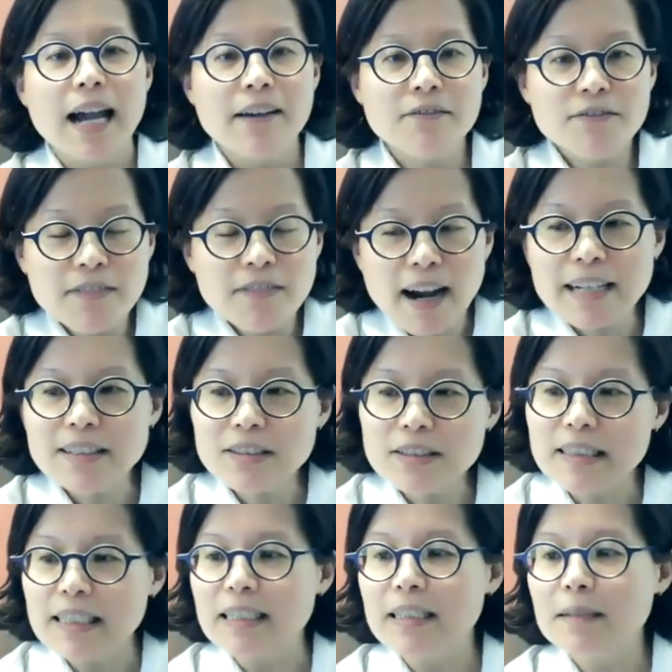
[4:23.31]
And
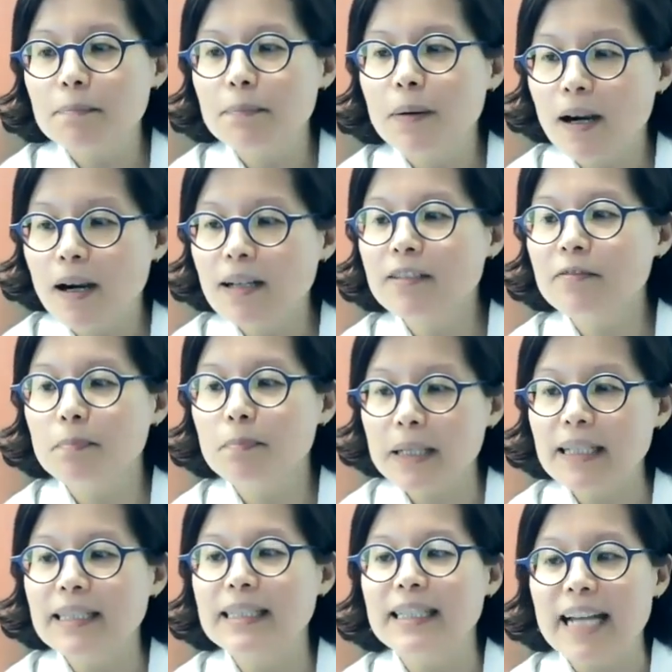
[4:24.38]
finally, part of
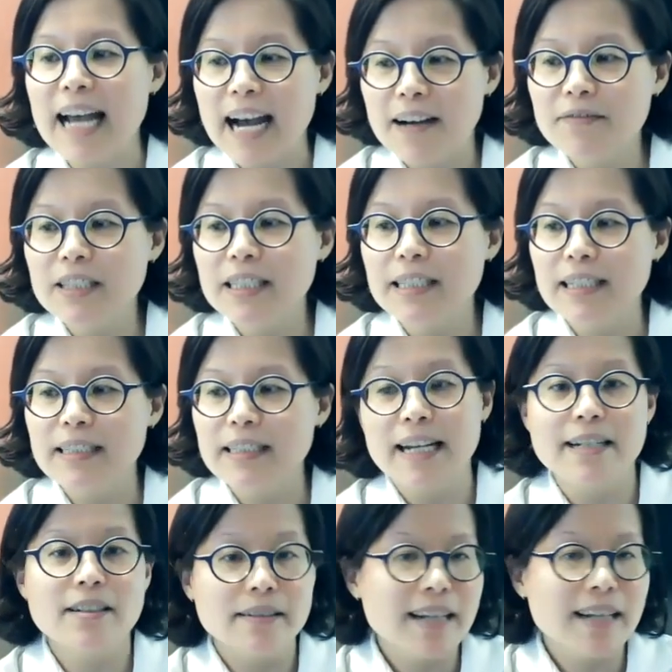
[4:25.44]
being an advocate,
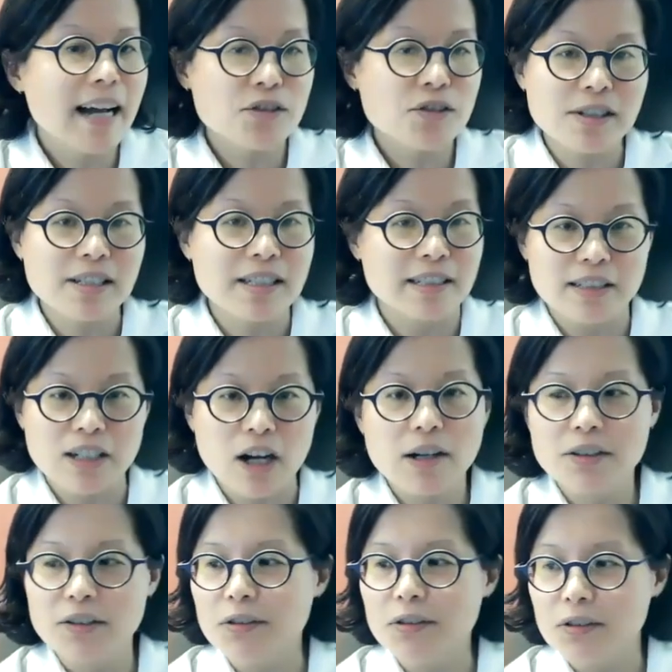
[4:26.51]
and not just a
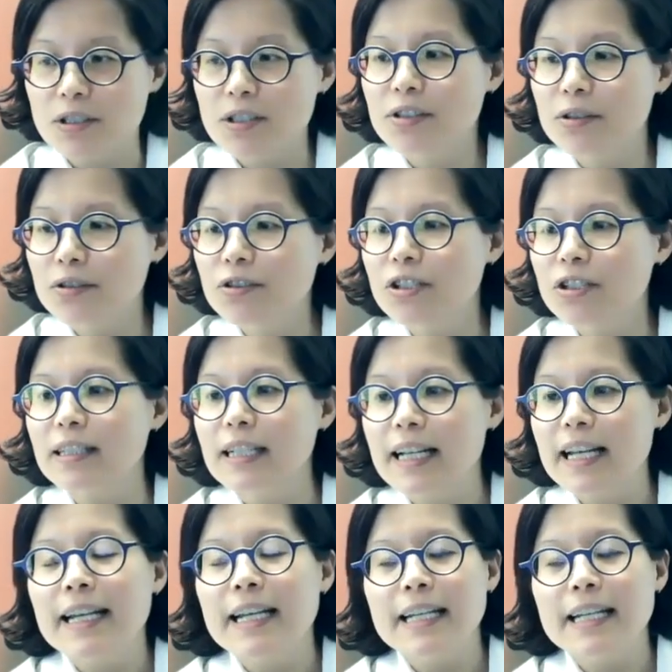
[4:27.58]
doctor or a surgeon,